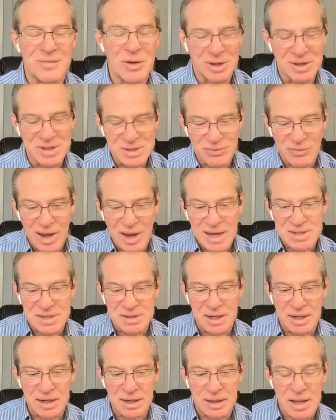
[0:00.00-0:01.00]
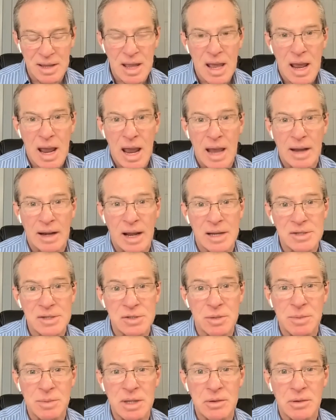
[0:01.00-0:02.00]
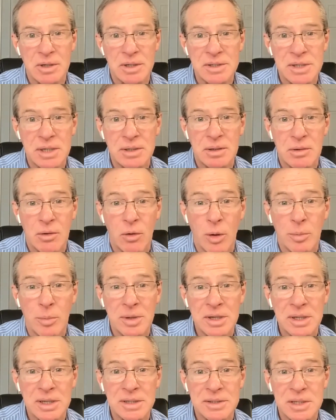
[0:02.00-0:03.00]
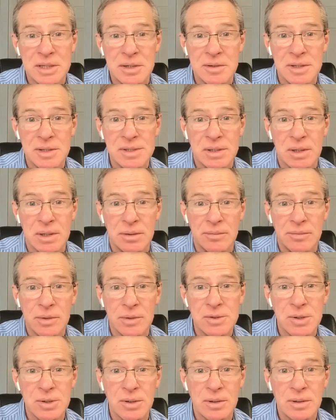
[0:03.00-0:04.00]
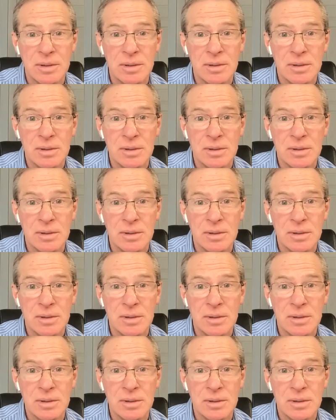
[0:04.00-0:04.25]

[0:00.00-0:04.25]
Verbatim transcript: well, it's fascinating, and I assume that you're conti- you're hoping to continue this into the future.